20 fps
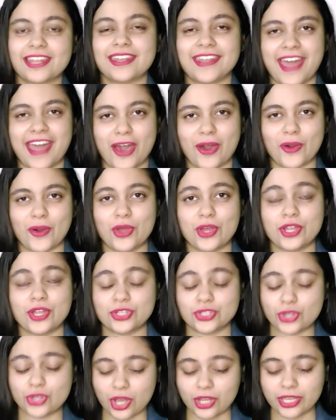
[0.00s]
Now,
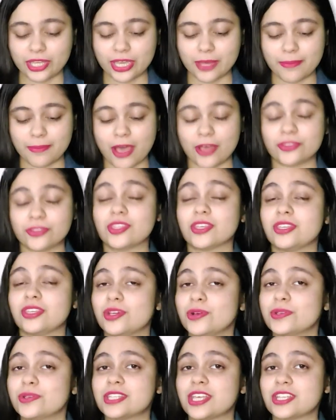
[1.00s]
talking about the
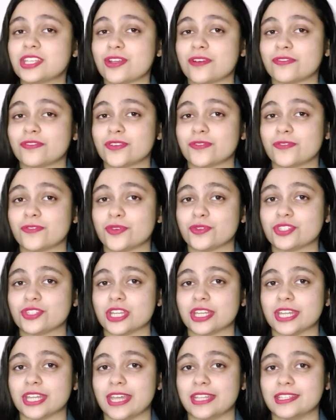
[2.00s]
usage of the
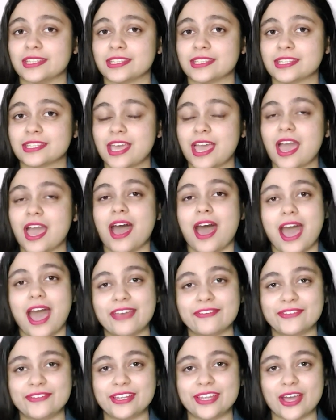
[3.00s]
future tense,
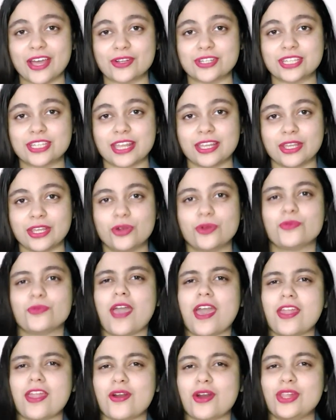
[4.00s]
I will now tell you
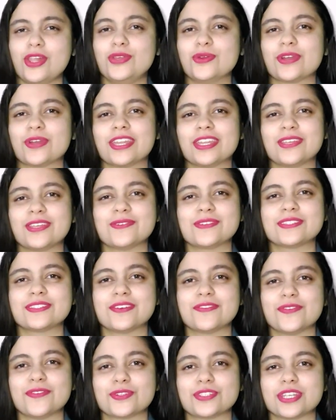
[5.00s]
where all you can use
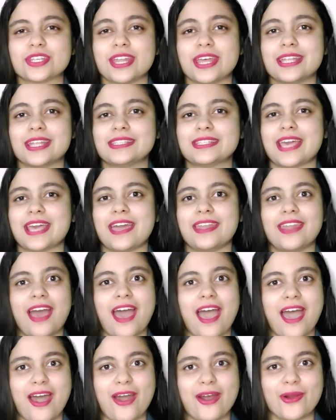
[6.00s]
the future tense and
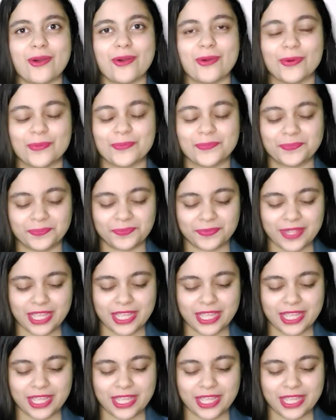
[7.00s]
how.